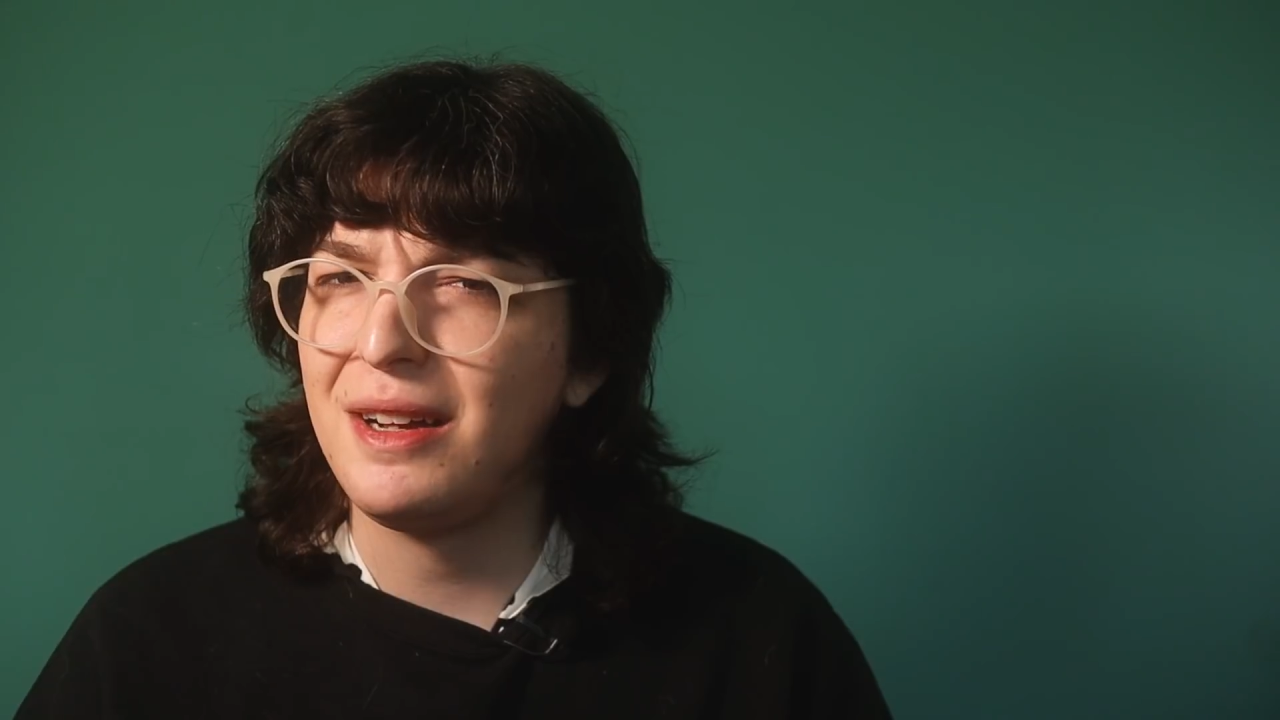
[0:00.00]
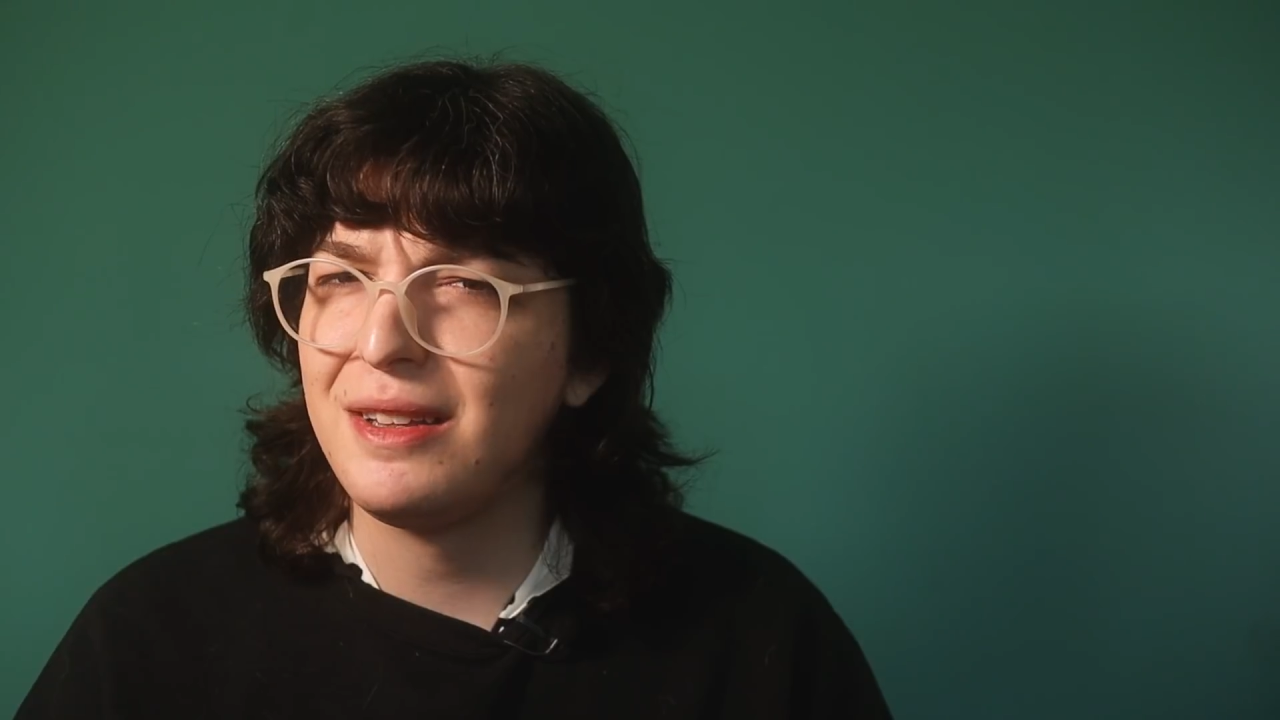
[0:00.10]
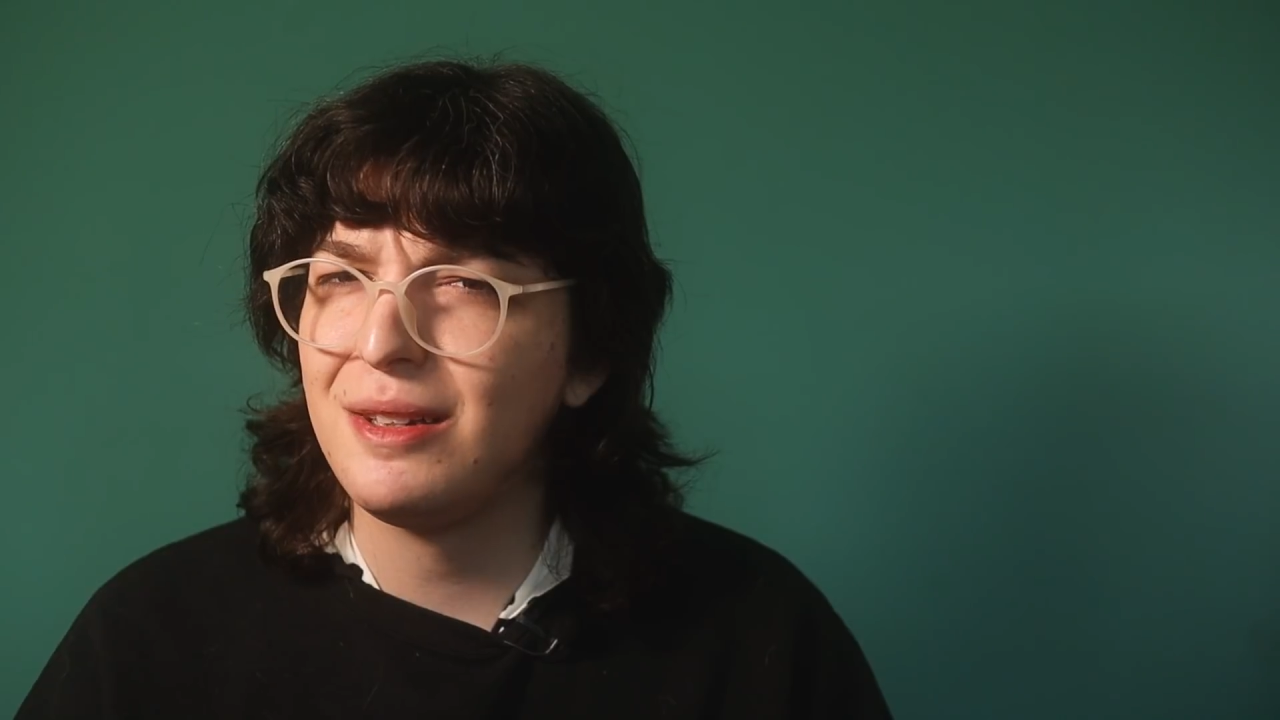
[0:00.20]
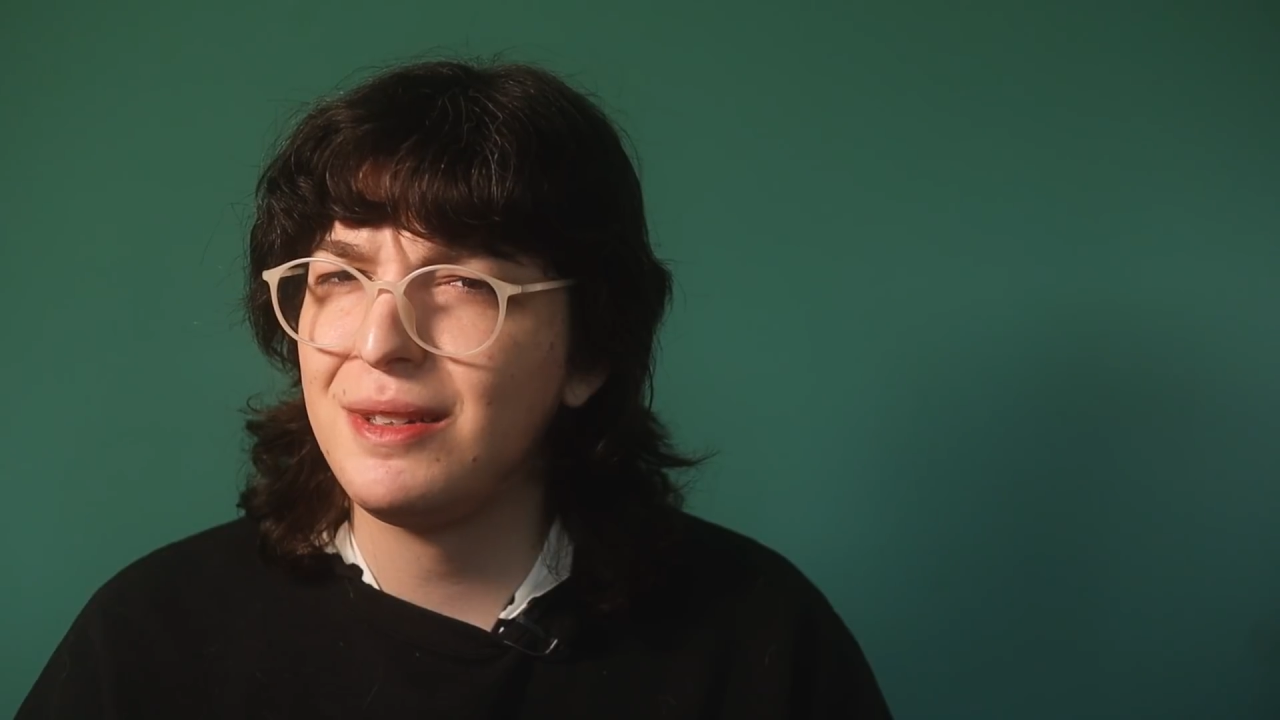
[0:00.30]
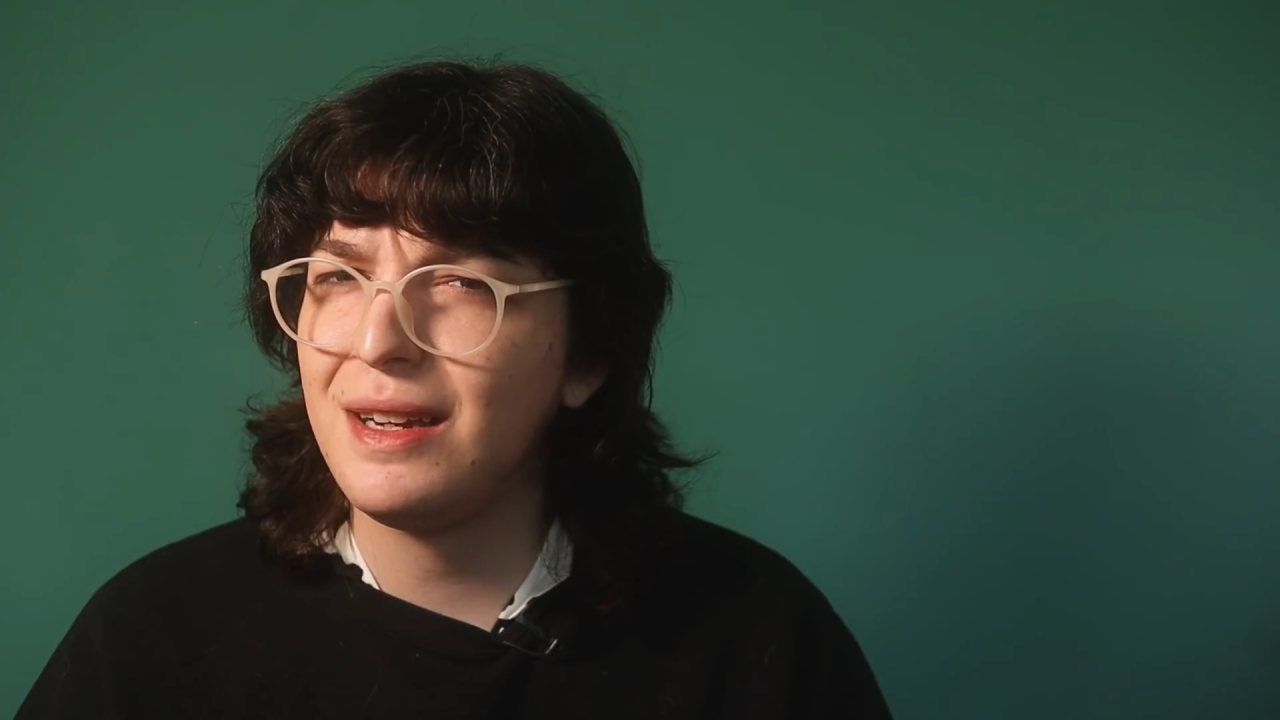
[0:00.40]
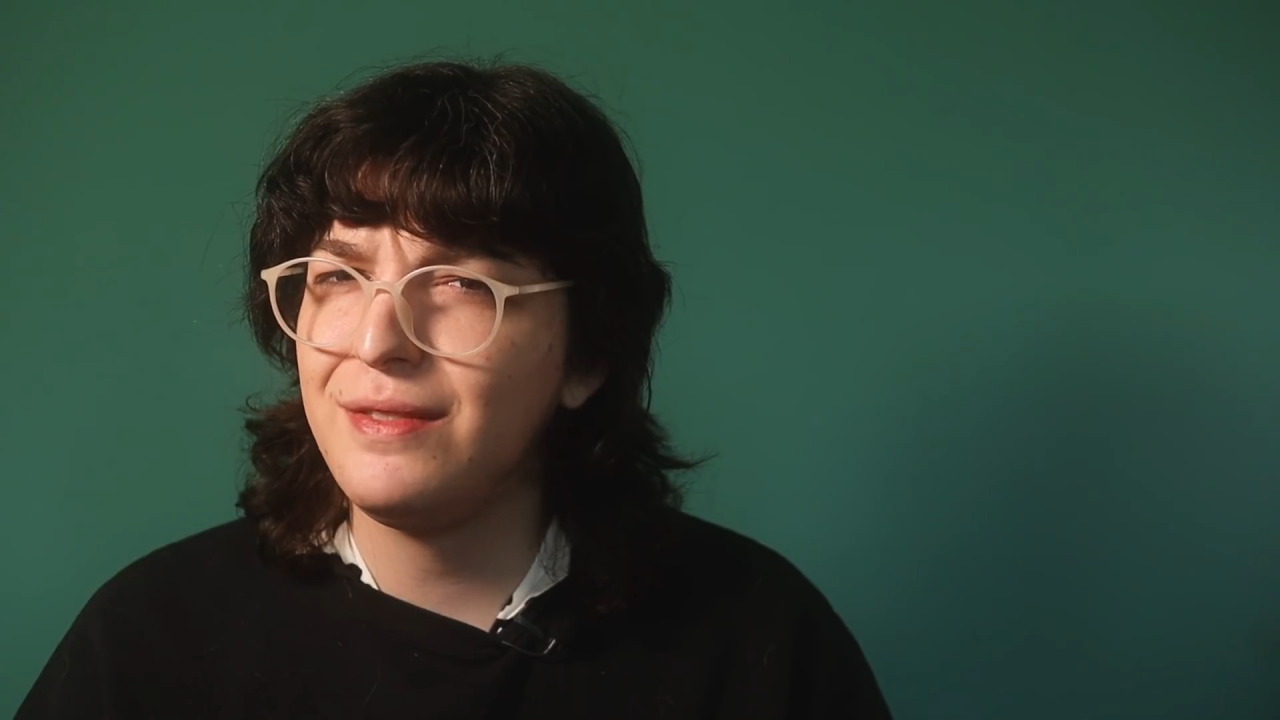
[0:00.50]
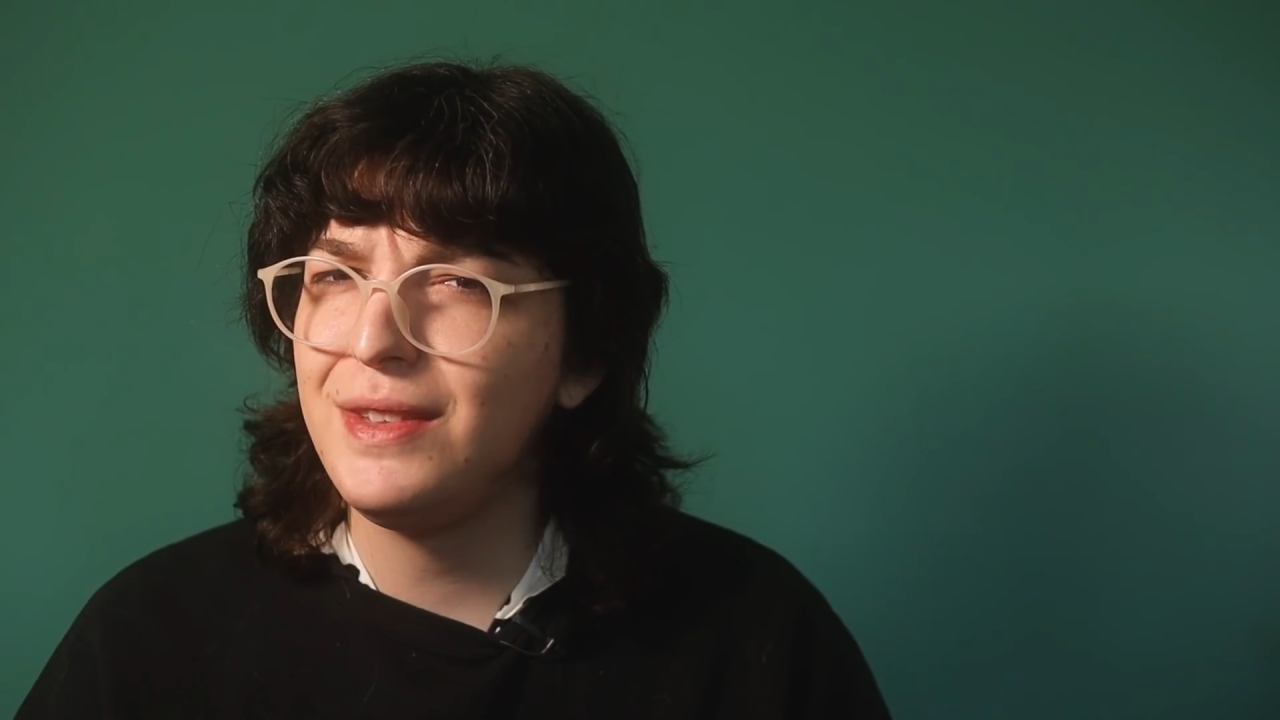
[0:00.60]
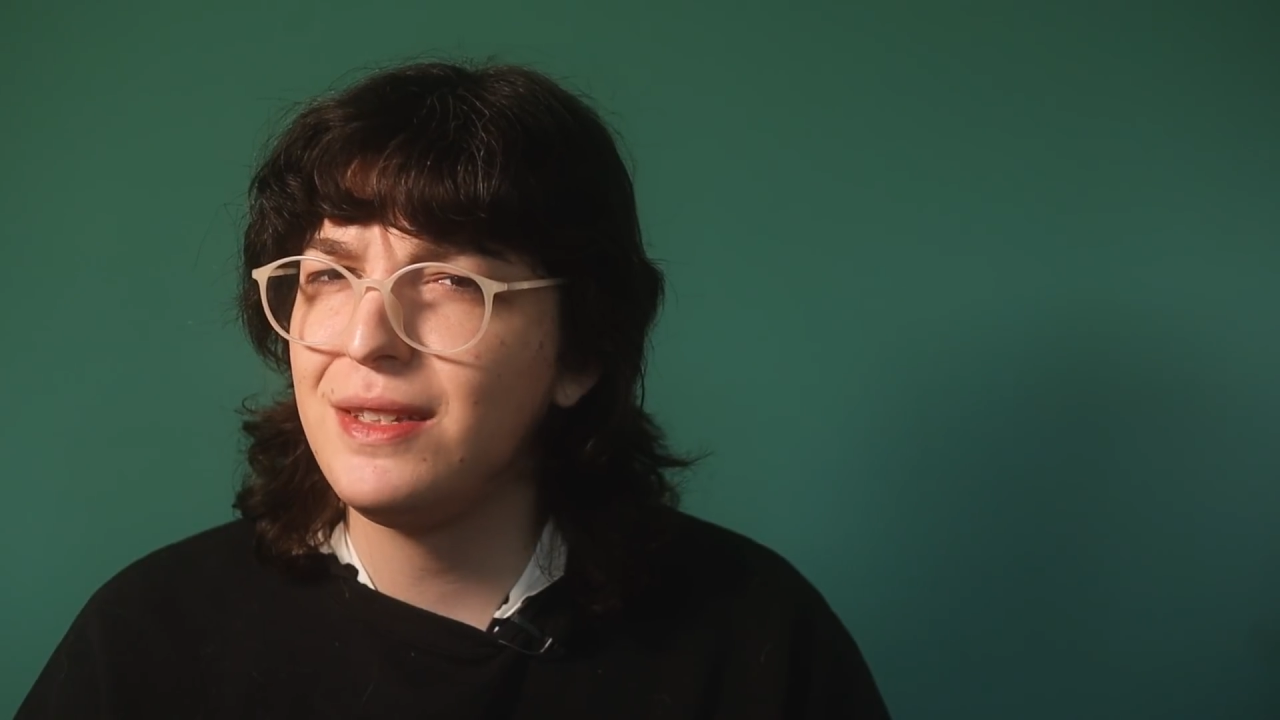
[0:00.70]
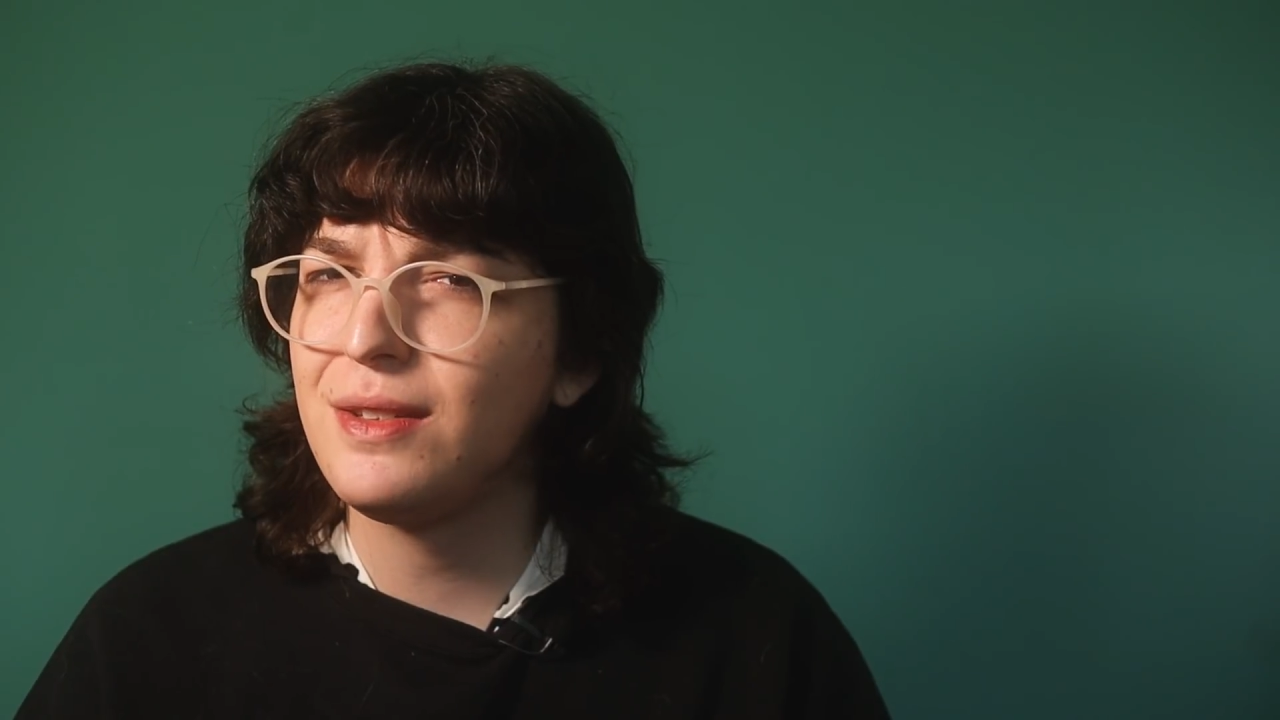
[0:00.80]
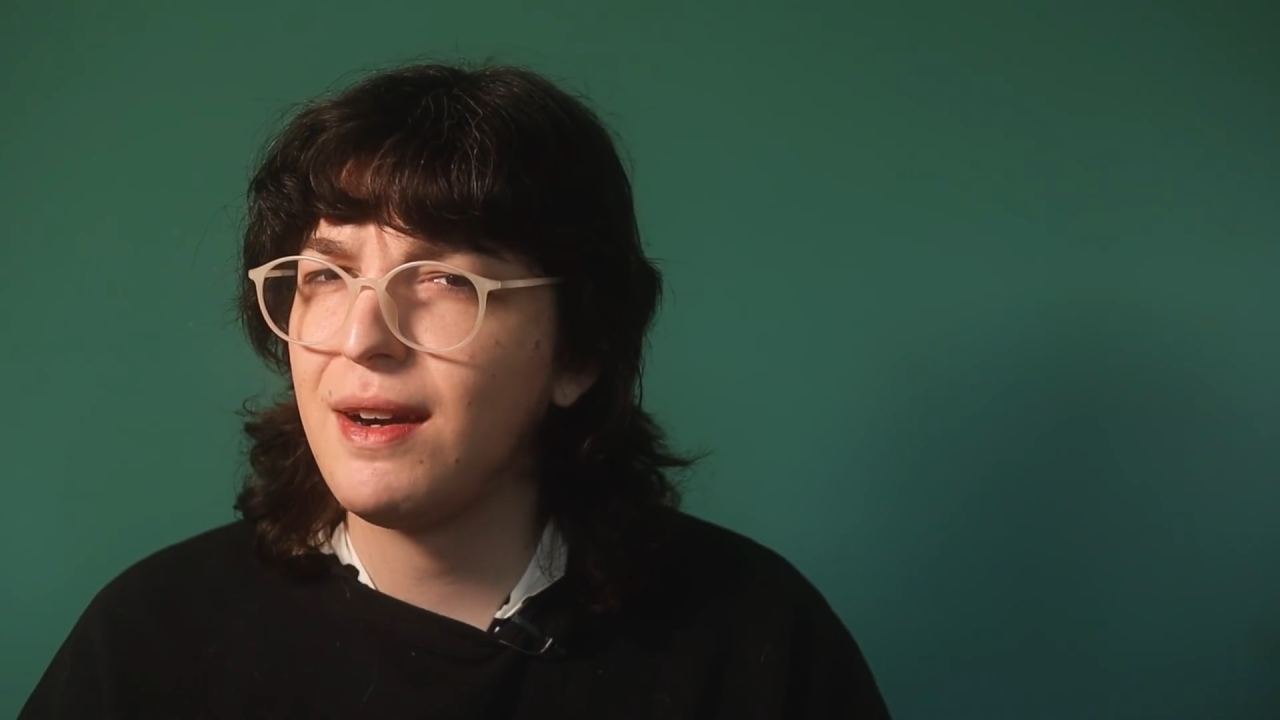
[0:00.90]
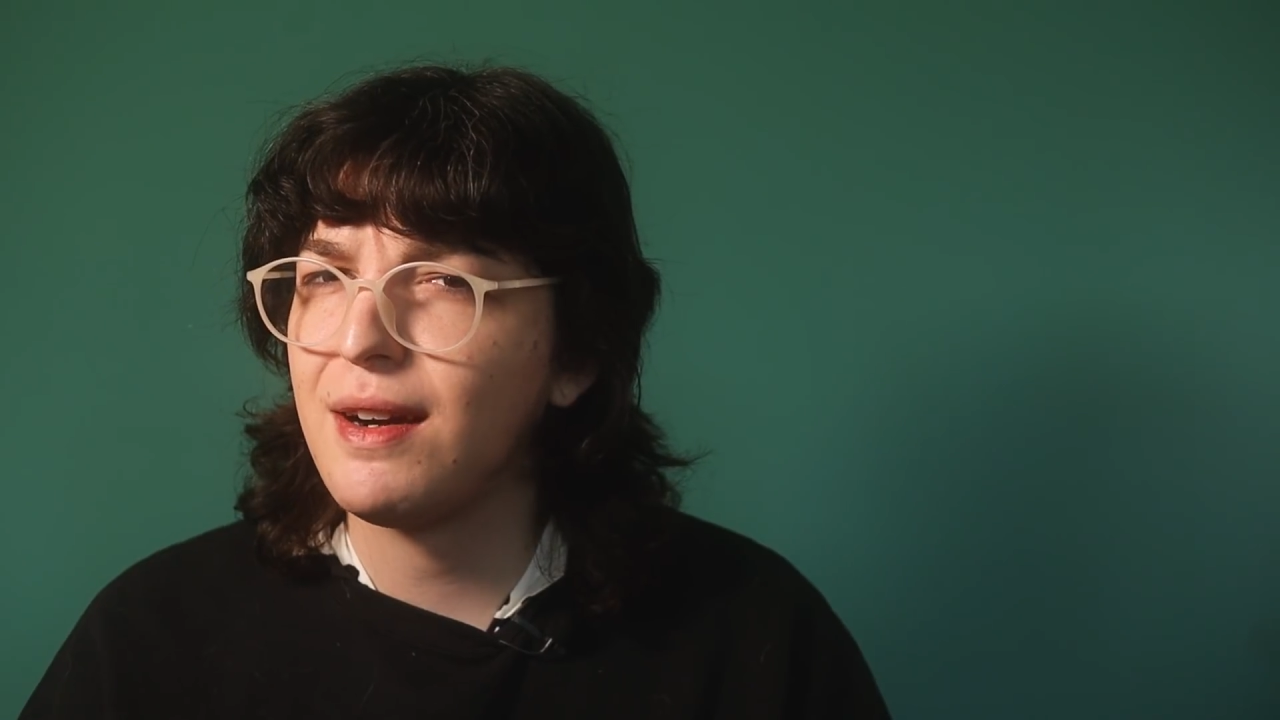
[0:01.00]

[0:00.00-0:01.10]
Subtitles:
although none of these